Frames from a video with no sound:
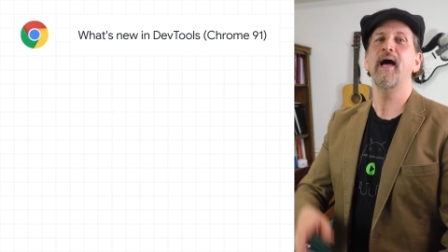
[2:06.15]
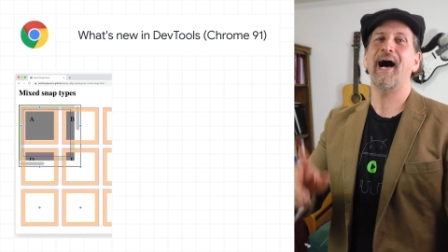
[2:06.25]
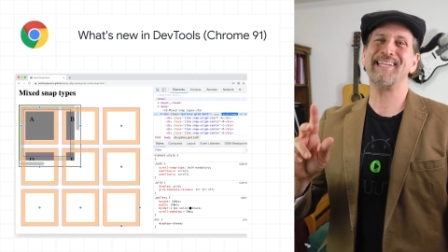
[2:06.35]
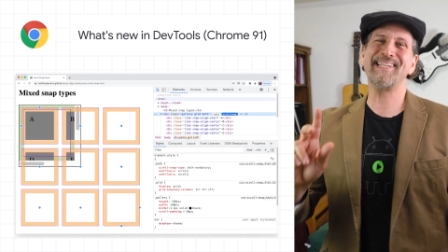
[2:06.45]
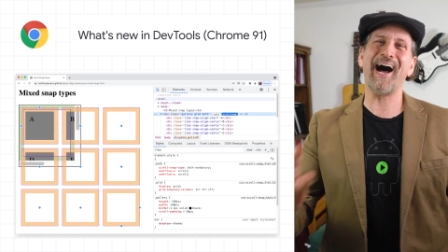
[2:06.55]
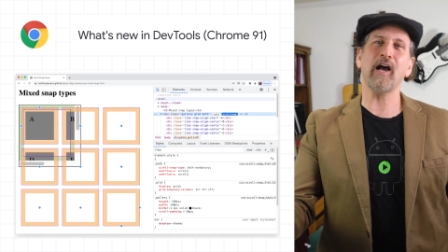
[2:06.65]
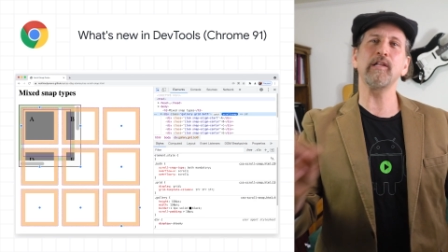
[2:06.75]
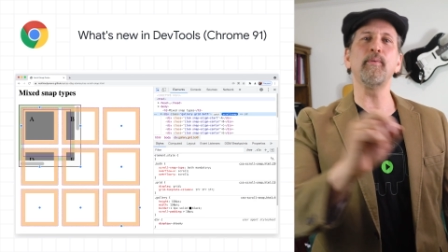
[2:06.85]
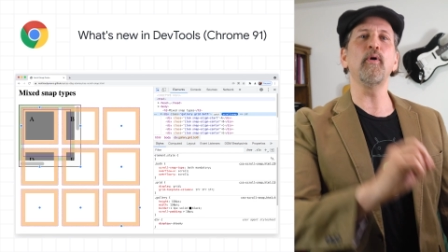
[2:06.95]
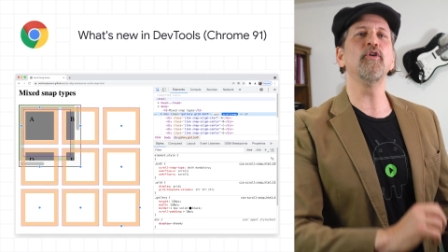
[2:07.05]
a
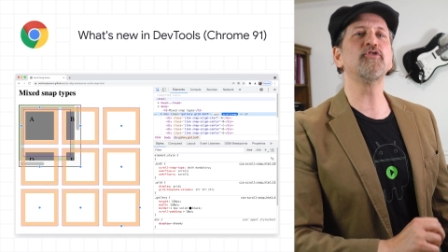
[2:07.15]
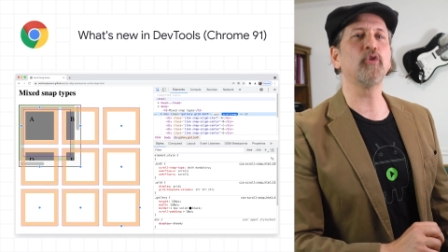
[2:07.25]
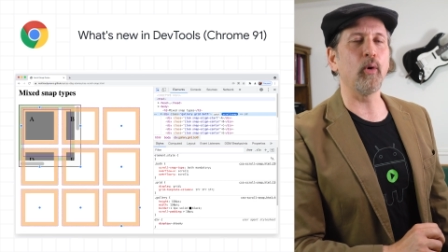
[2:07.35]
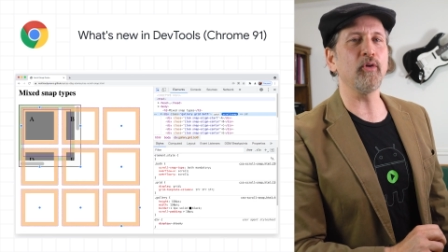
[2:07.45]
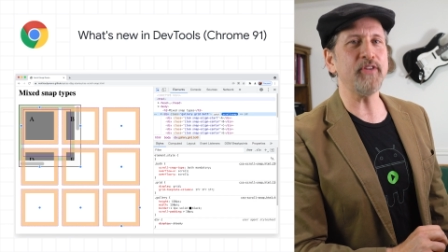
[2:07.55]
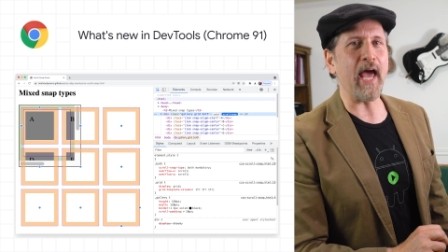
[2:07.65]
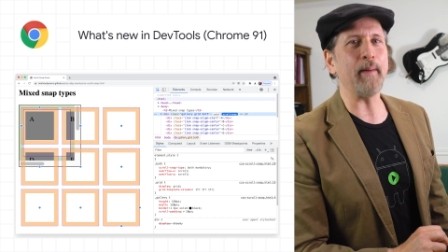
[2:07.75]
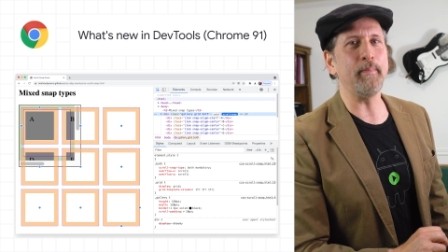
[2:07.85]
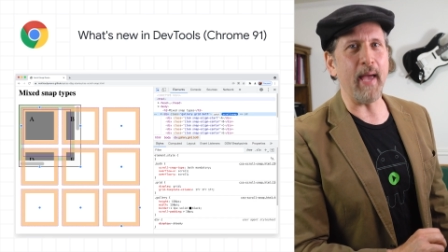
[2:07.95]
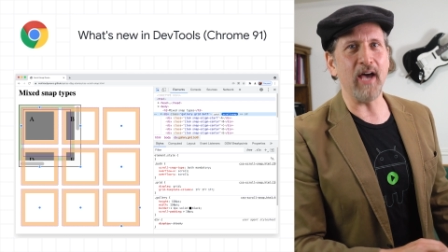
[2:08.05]
toggleable Scroll
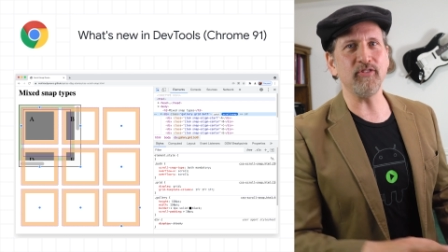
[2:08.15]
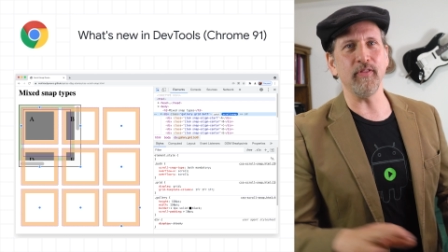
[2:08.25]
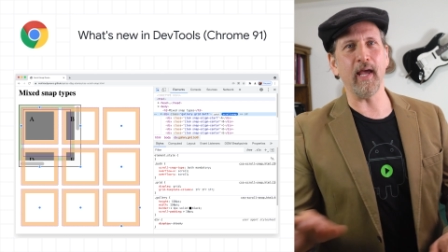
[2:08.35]
Snap badge in